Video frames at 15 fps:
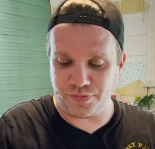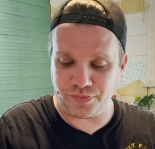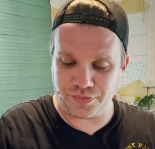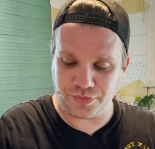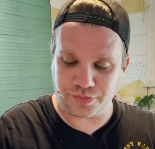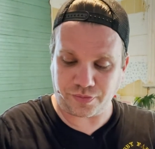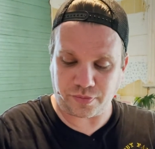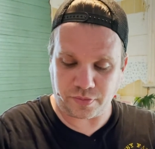
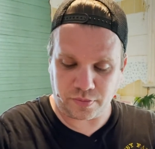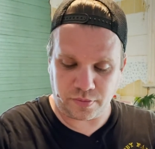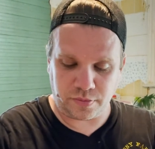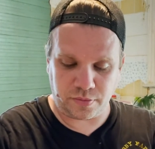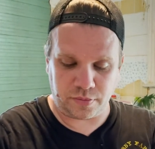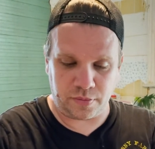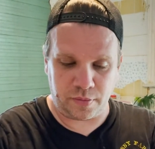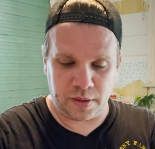
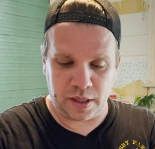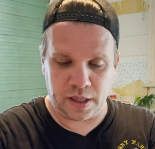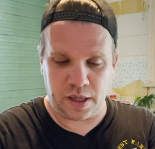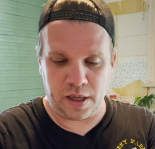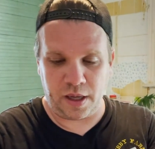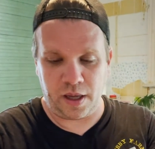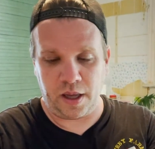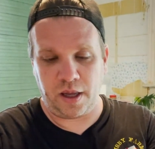
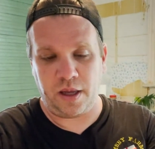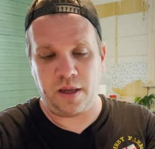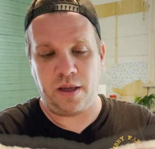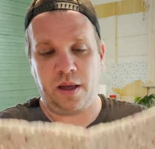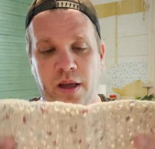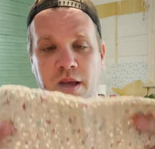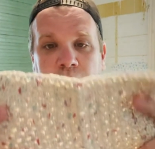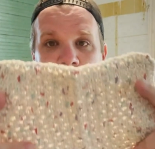
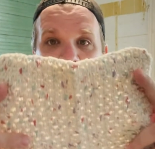No one is speaking in this clip.